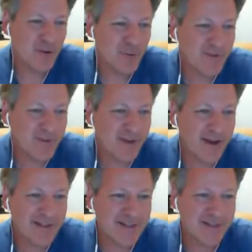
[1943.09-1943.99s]
got
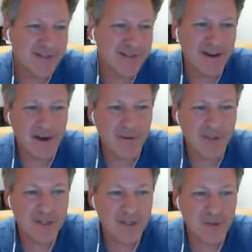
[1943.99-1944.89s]
now a
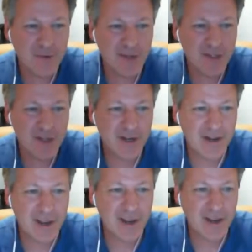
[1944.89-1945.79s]
situation
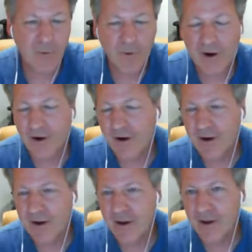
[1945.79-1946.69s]
where
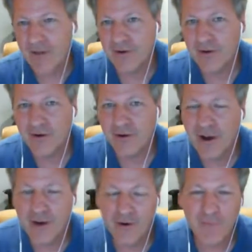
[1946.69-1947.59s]
other auto
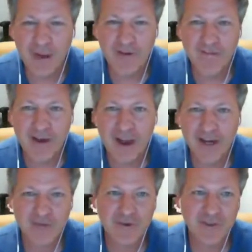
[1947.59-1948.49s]

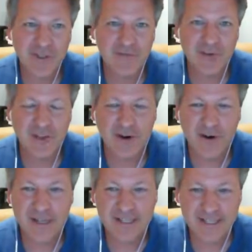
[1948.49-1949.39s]
manufacturers have started
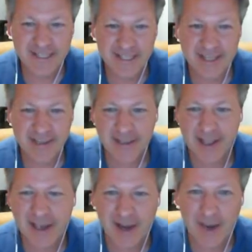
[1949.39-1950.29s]
to see the
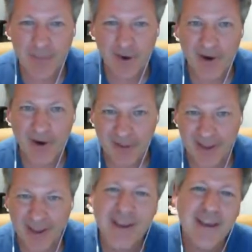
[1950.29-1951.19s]
light,
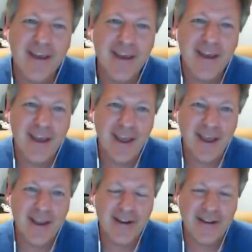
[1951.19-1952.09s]
apparently,
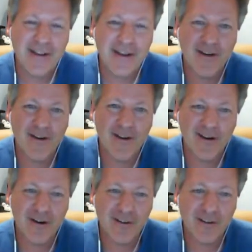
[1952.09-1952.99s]
and are
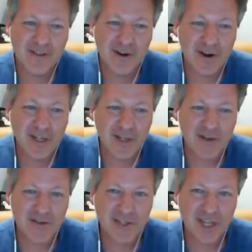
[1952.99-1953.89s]
starting to
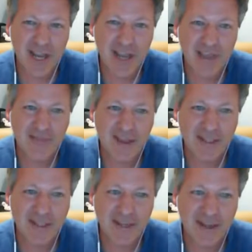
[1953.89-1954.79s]
understand
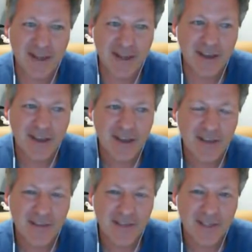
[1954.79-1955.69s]
that this